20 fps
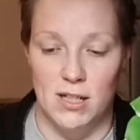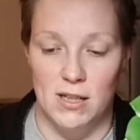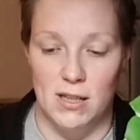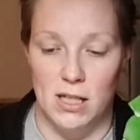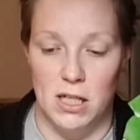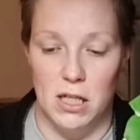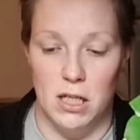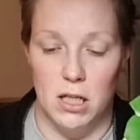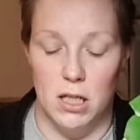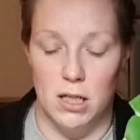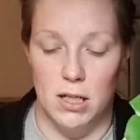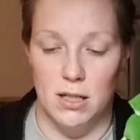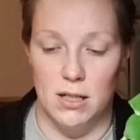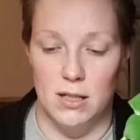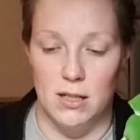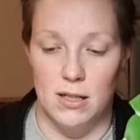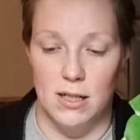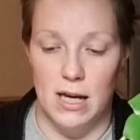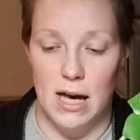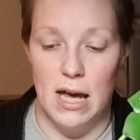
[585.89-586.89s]
Like,
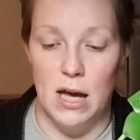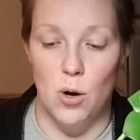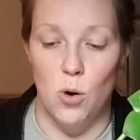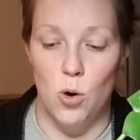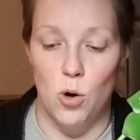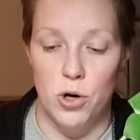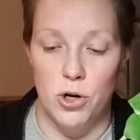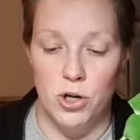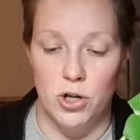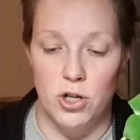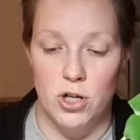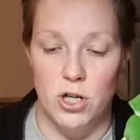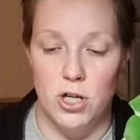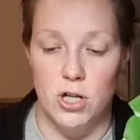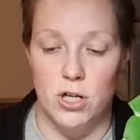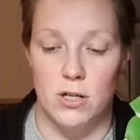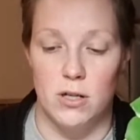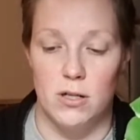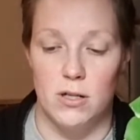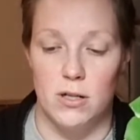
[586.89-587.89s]
I ordered
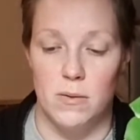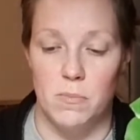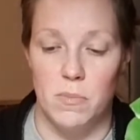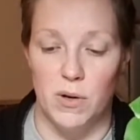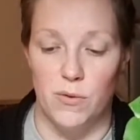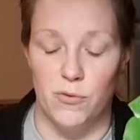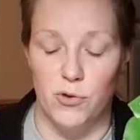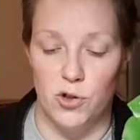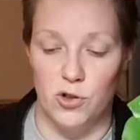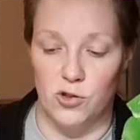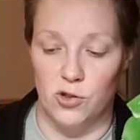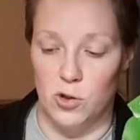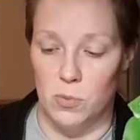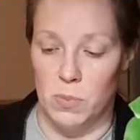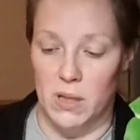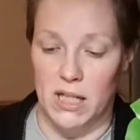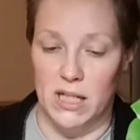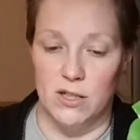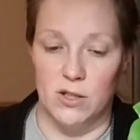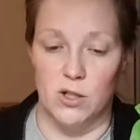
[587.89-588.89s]
my first
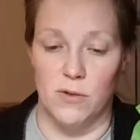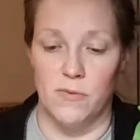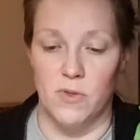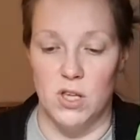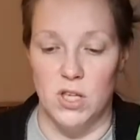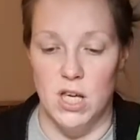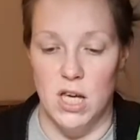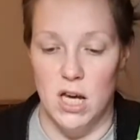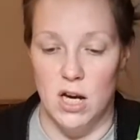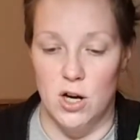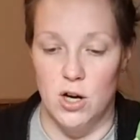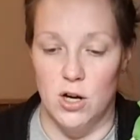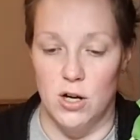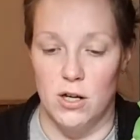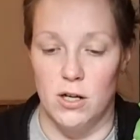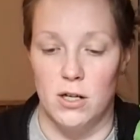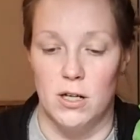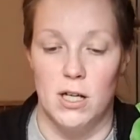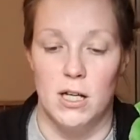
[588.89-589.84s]
plant of the year,